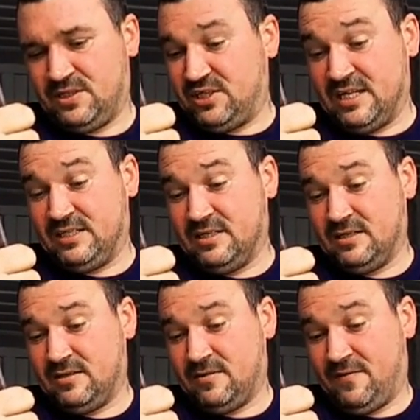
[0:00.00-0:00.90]
Which
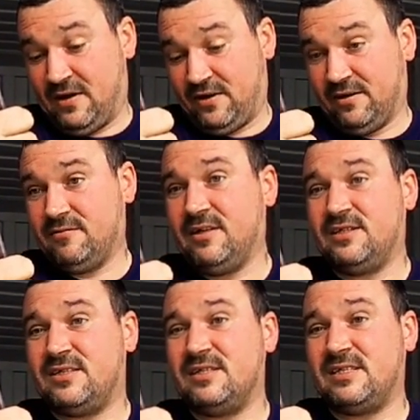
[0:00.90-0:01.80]
isn't a variant.
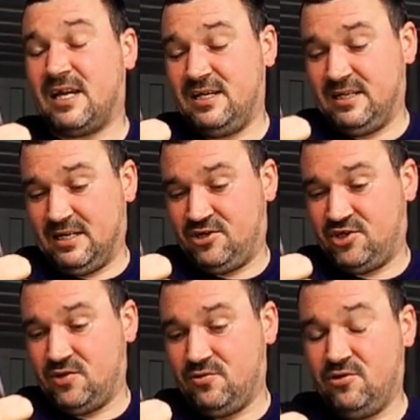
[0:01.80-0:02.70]
It's the second
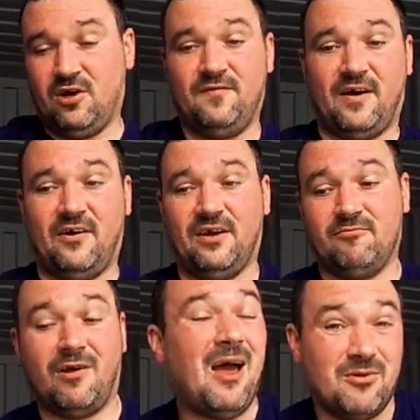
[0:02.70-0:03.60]
issue, no
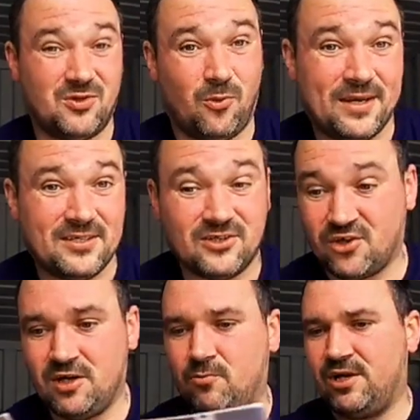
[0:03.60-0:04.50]
variant. Well, that was a waste of
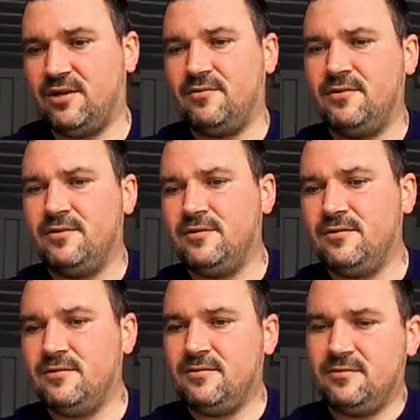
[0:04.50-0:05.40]
time, wasn't
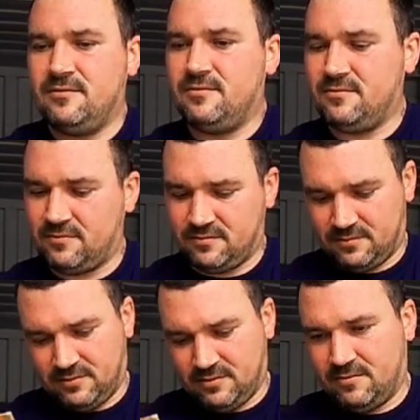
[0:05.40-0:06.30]

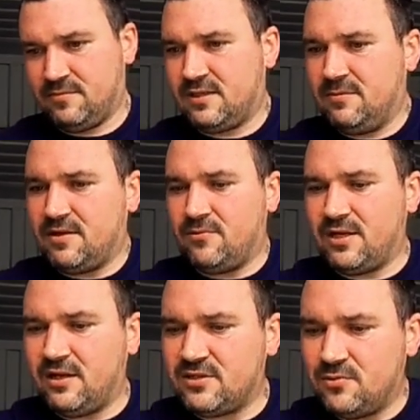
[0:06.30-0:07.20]
it?
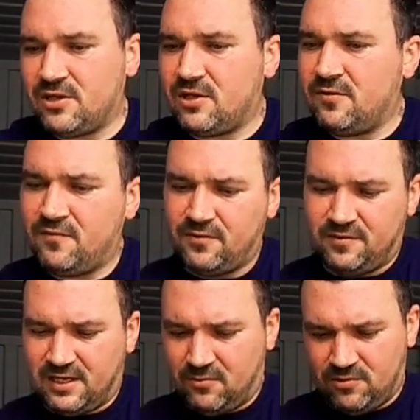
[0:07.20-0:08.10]
I just want to go
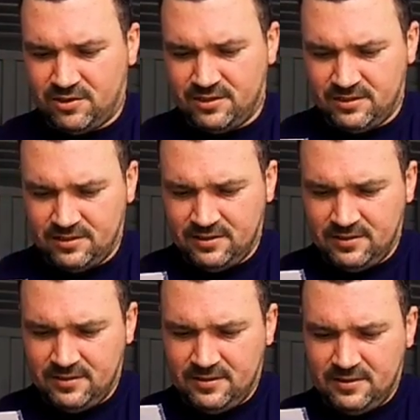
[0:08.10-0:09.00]
through that one.
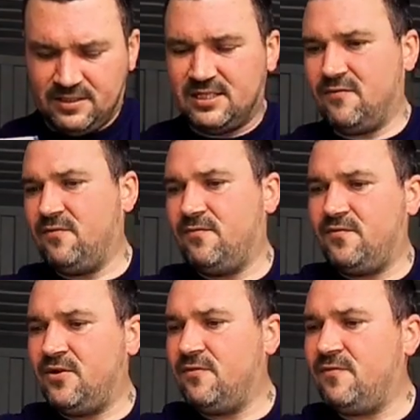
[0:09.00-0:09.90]
7th,
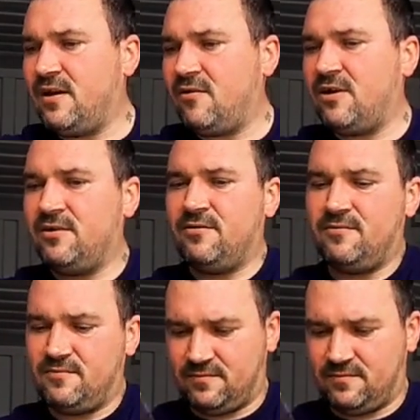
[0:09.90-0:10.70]
no variant.